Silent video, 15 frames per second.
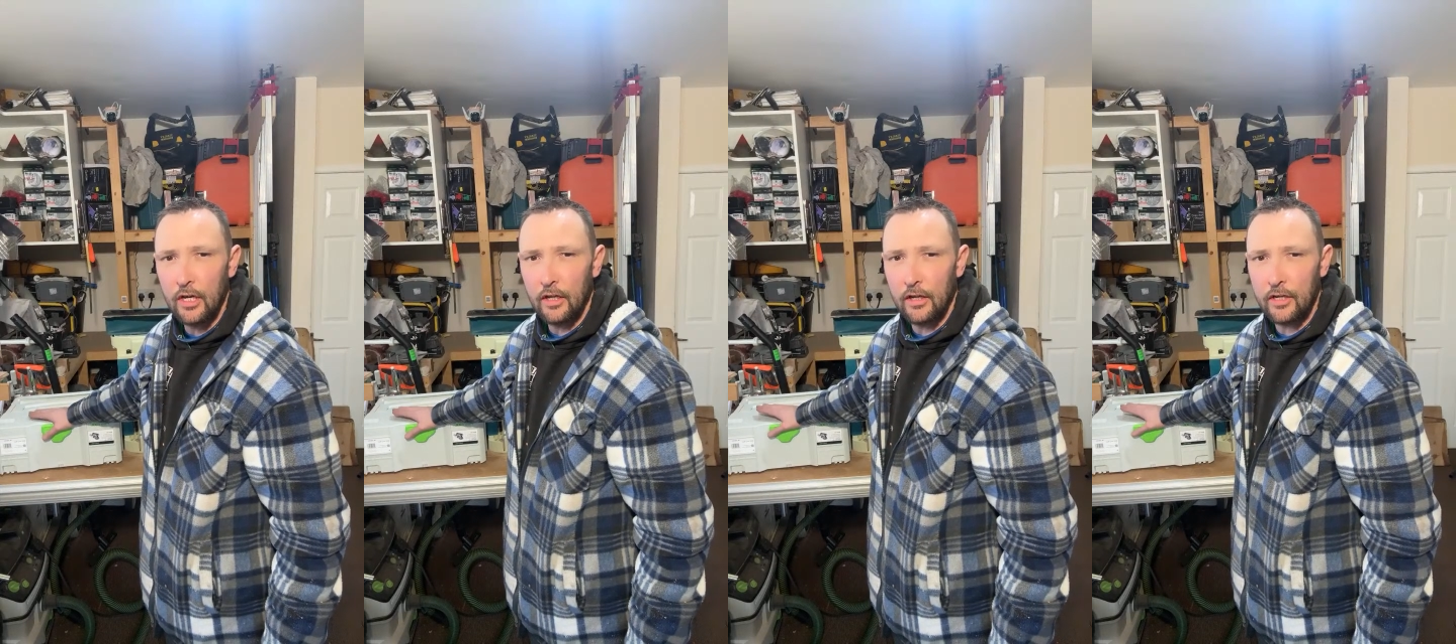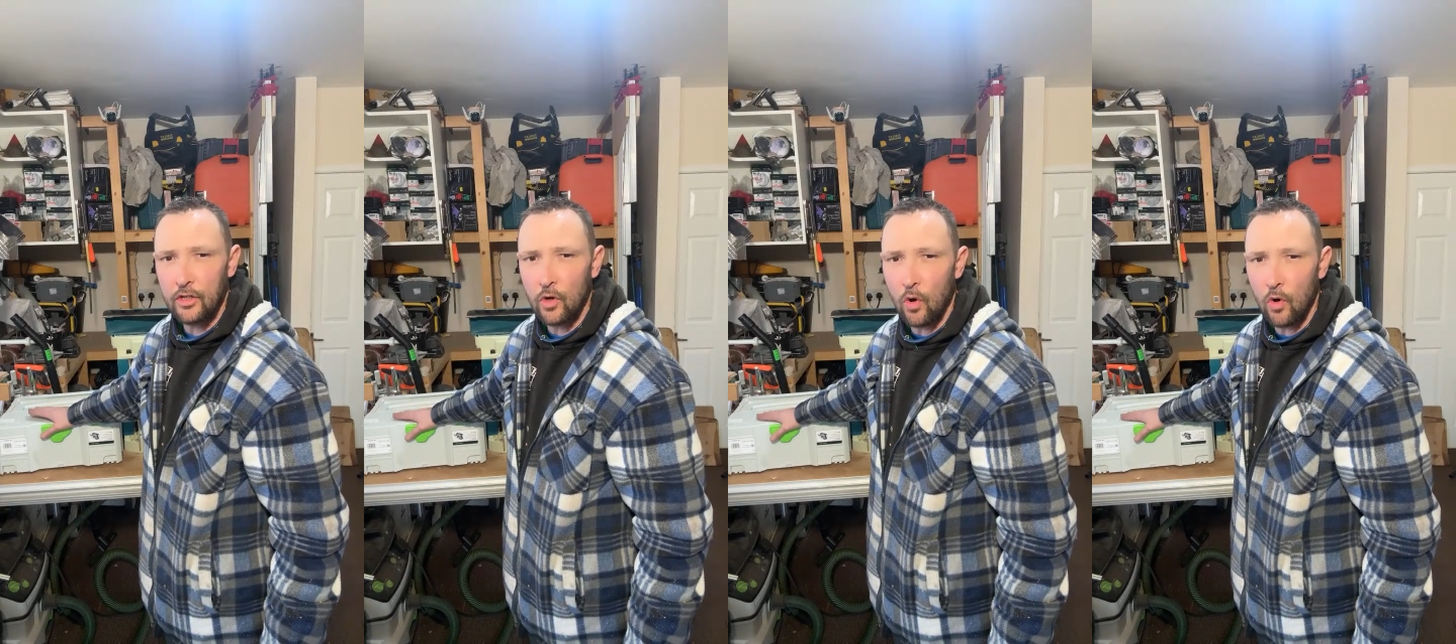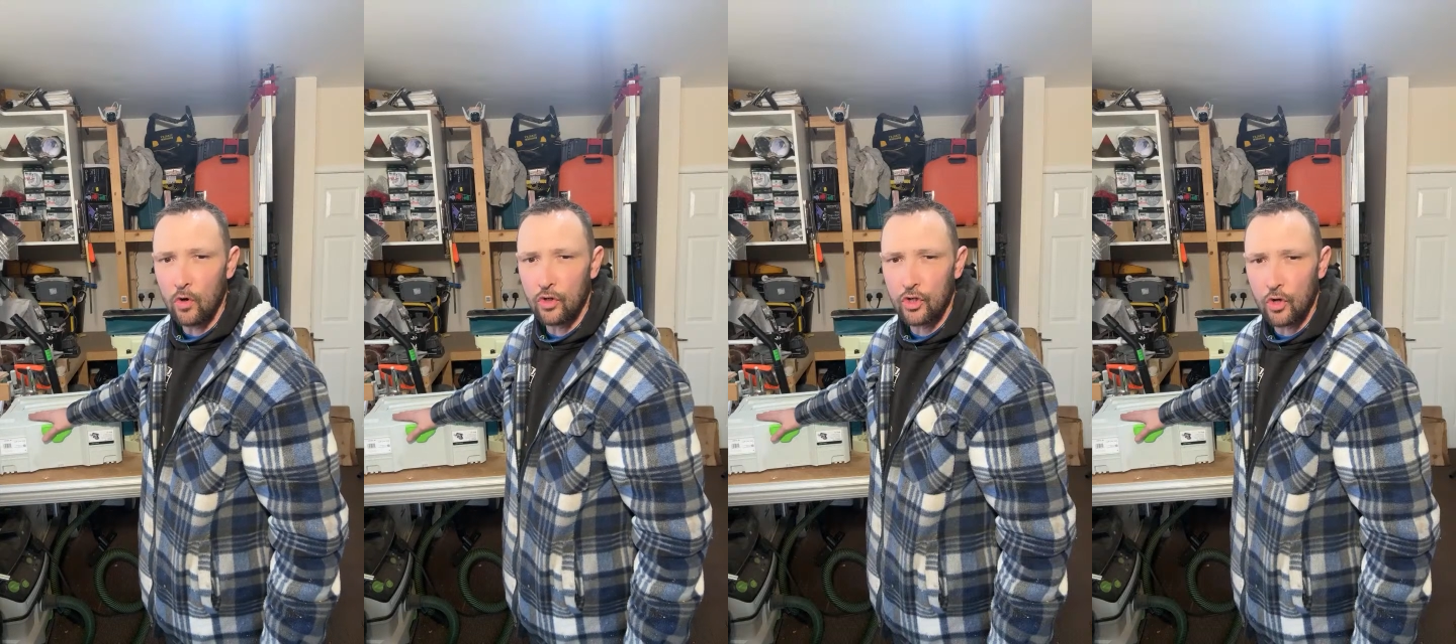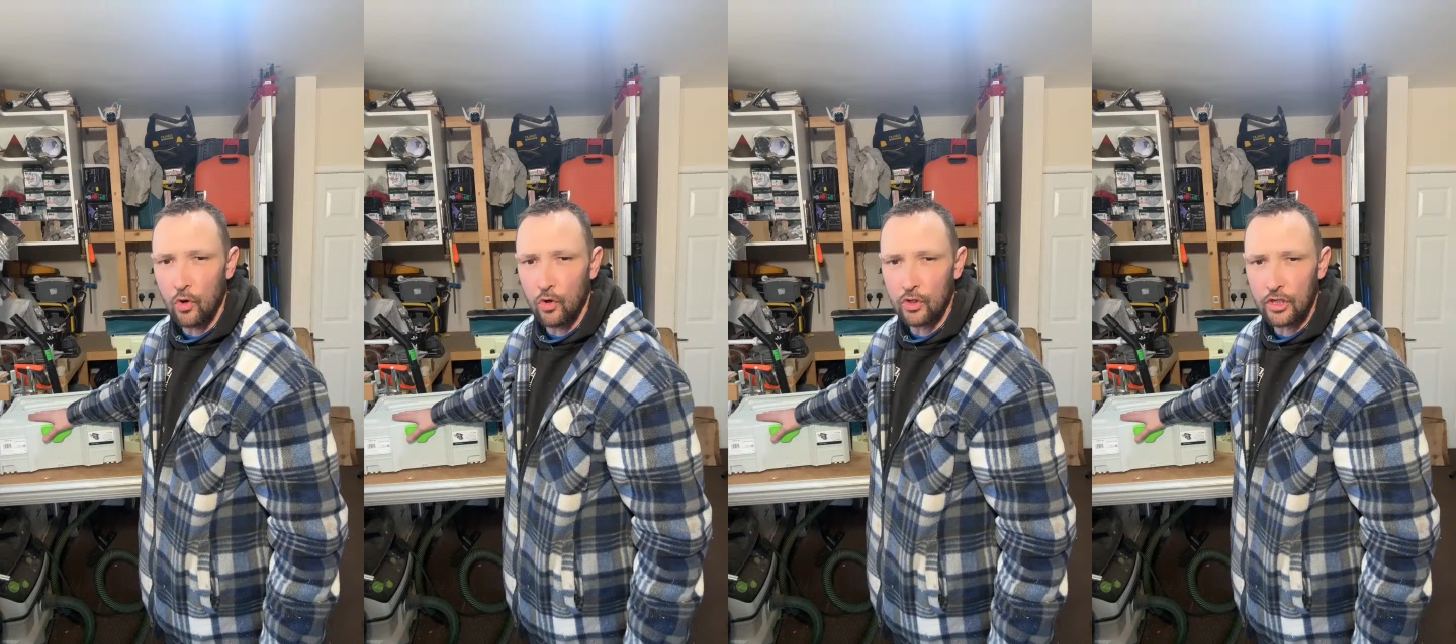There's all
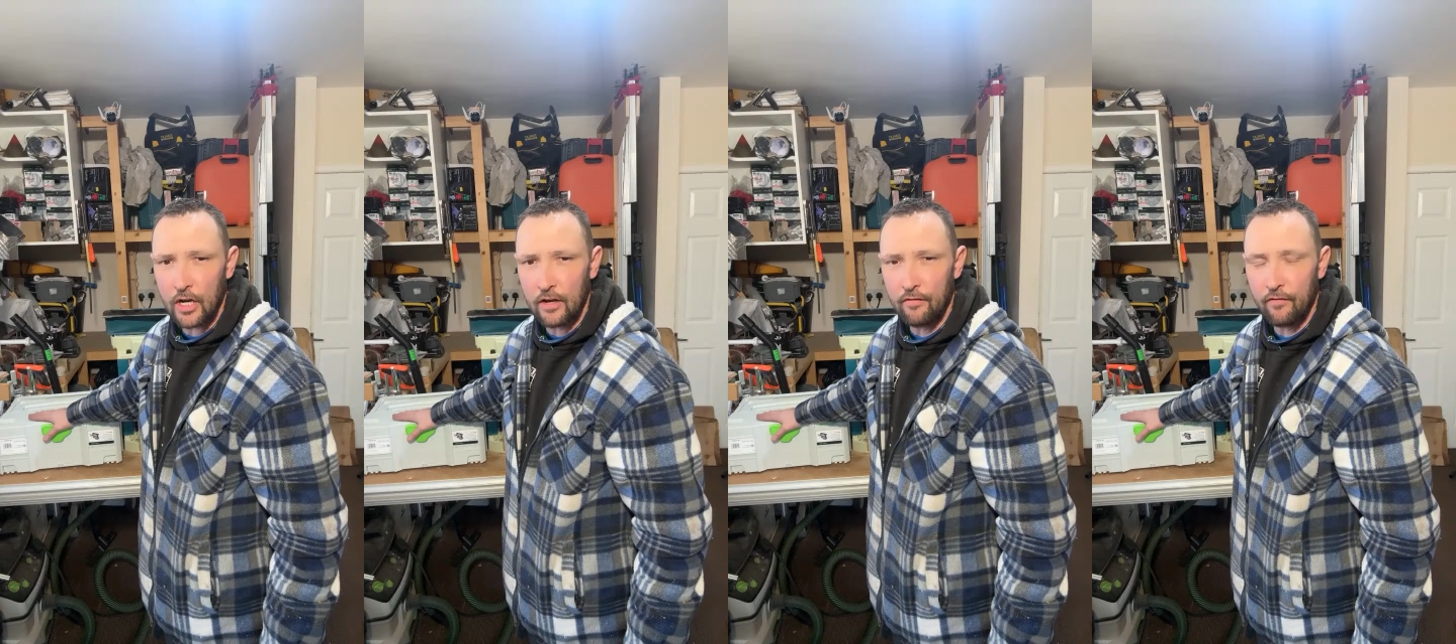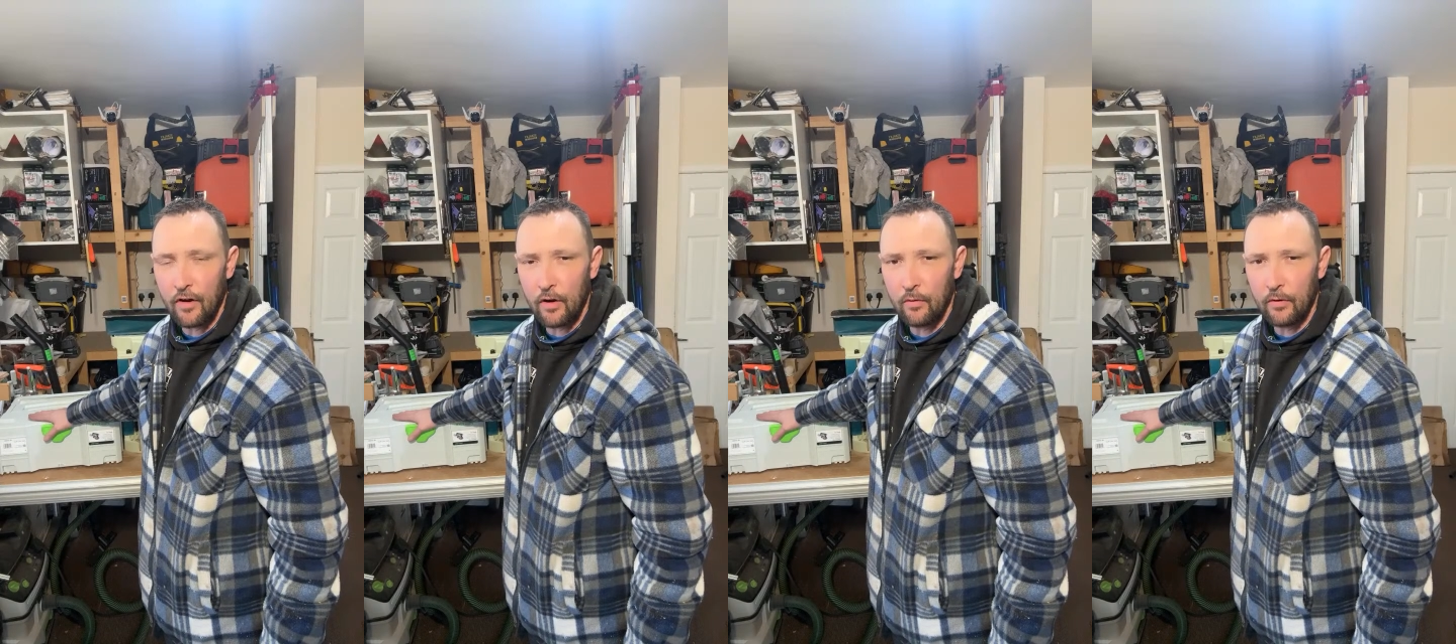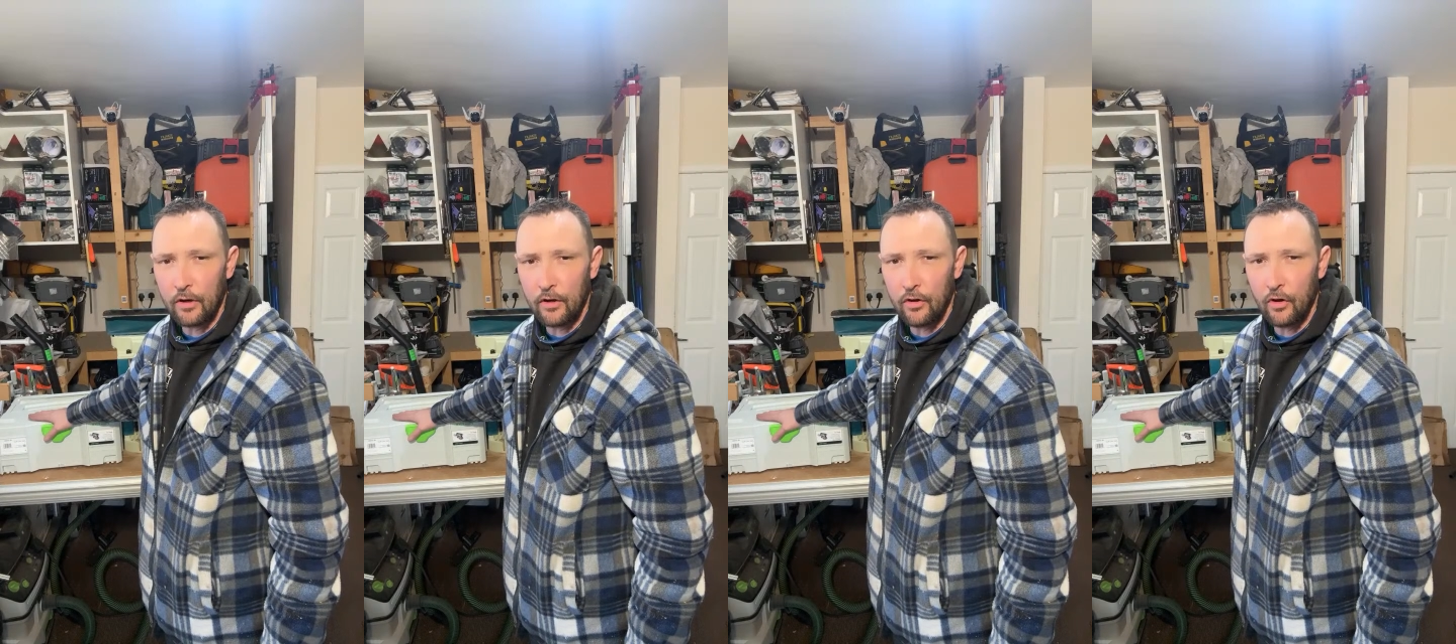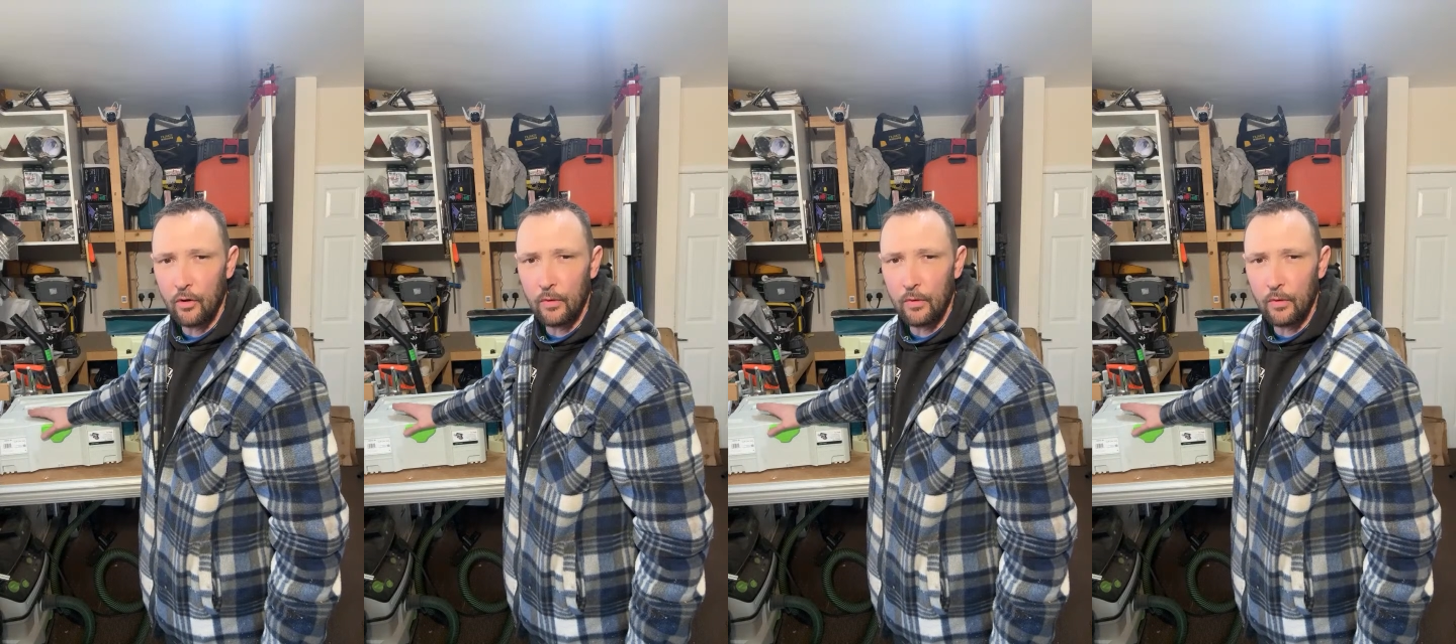sorts I found in here.